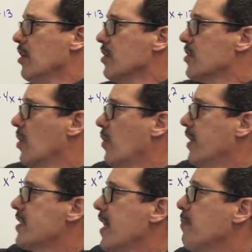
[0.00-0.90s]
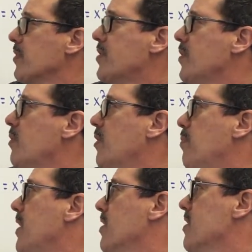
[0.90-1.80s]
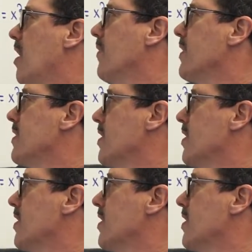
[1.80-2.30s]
So example 2 would be to solve this